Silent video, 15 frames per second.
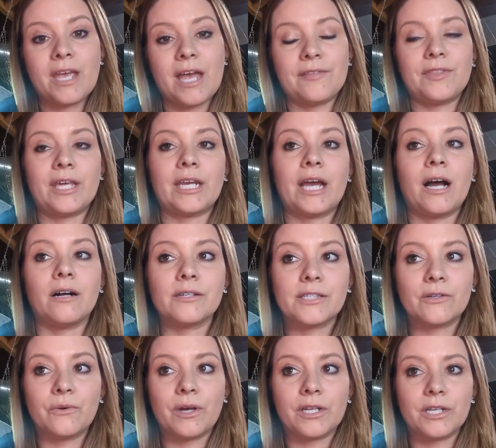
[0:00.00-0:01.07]
And then I
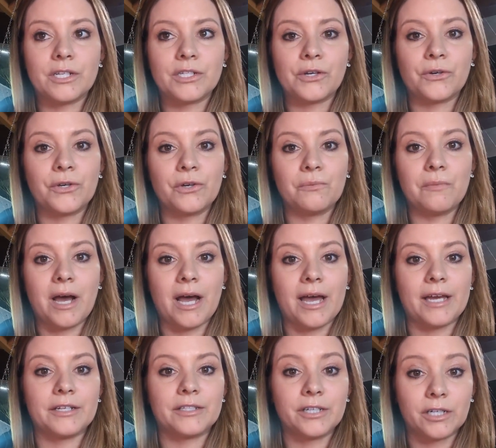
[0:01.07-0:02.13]
also wanted to show you
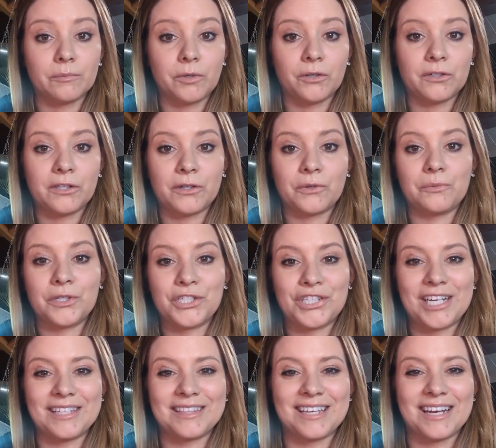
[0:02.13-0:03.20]
my turbo clone
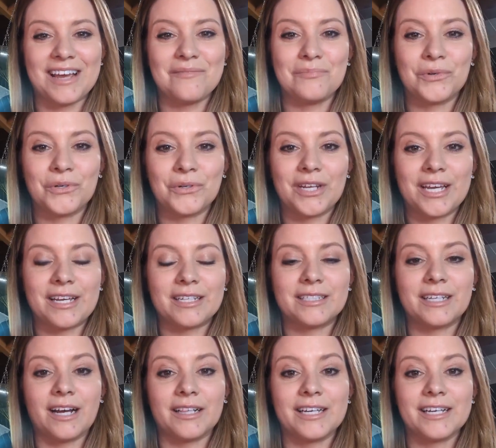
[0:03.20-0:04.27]
machine that I'm rooting
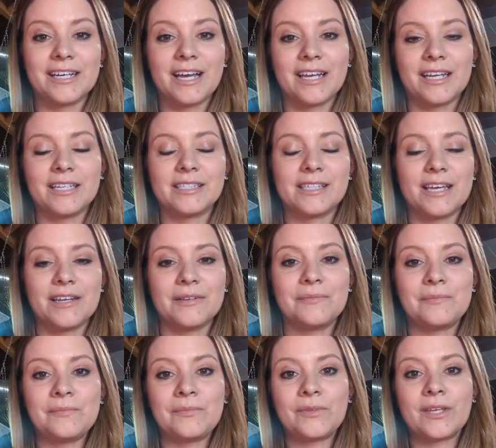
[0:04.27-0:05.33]
dahlia cuttings in.
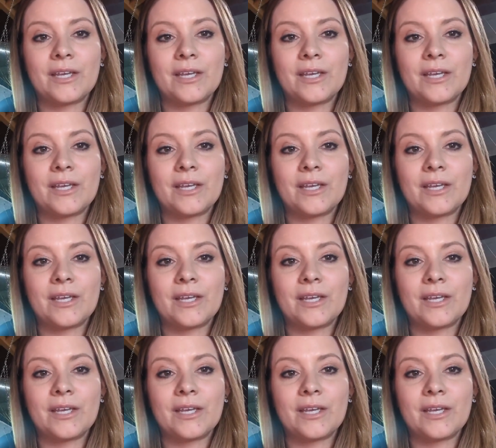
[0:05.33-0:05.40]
